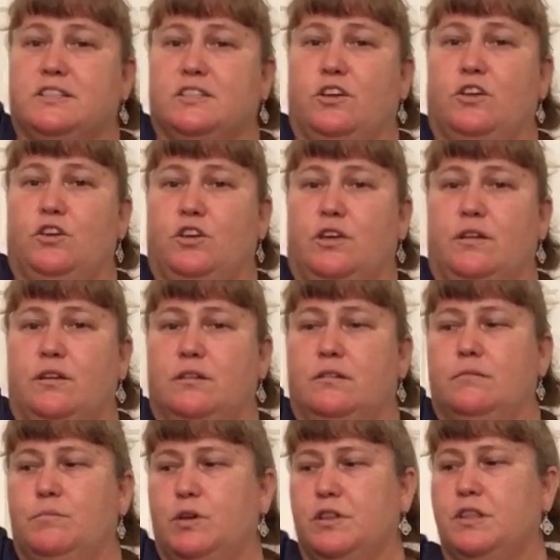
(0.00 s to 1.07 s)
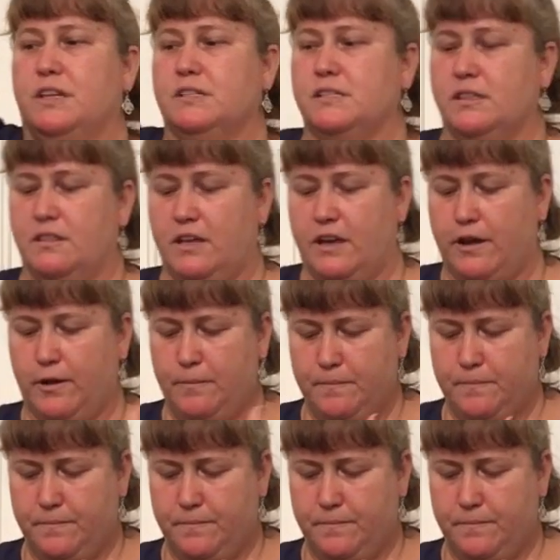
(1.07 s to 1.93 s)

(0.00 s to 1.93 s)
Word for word: so you can put things in there.